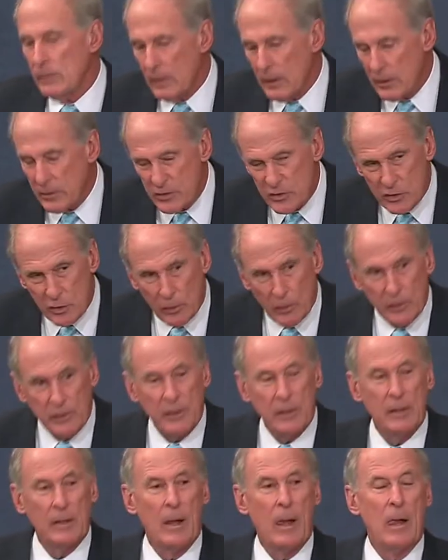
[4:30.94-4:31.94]

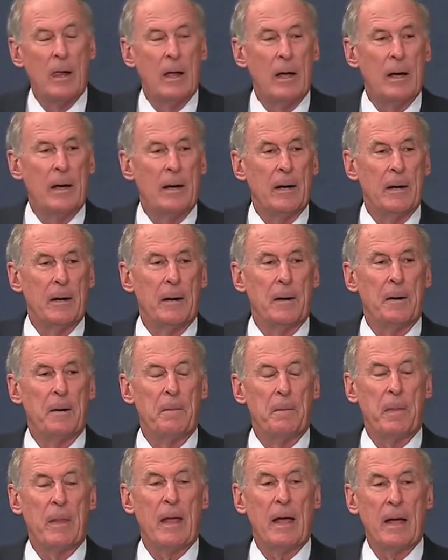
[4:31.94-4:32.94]
assert
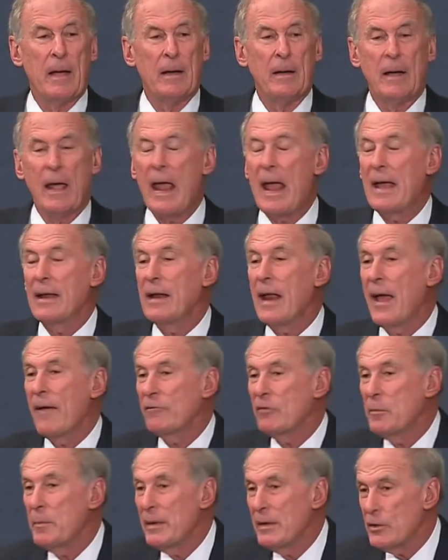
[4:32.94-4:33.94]
and
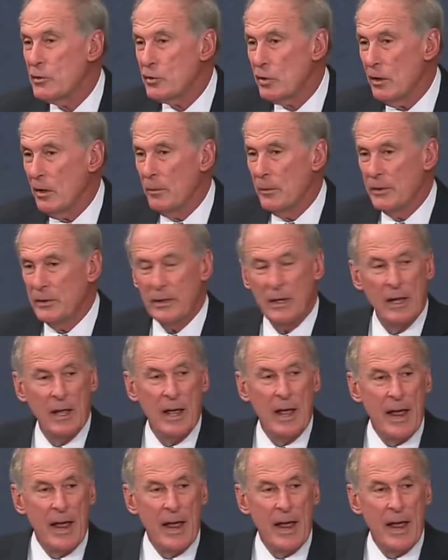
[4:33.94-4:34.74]
have to be determined